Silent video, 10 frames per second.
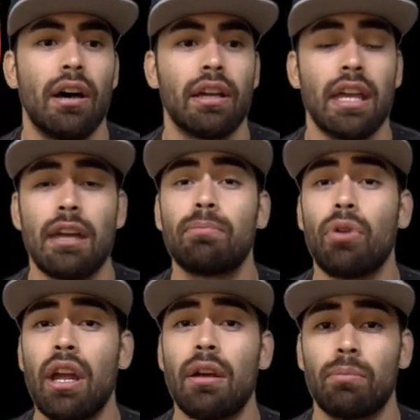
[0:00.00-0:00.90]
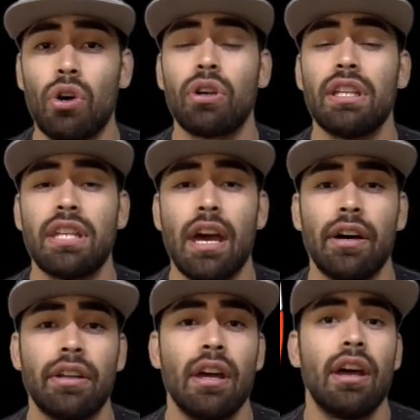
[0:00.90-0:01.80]
get broken
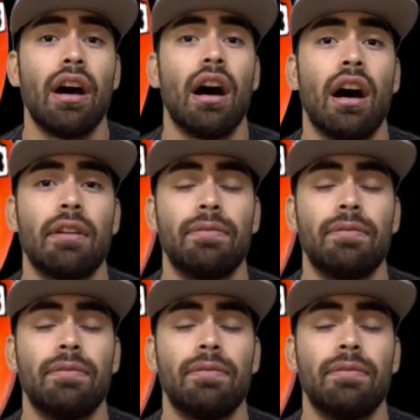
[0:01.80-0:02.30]
down on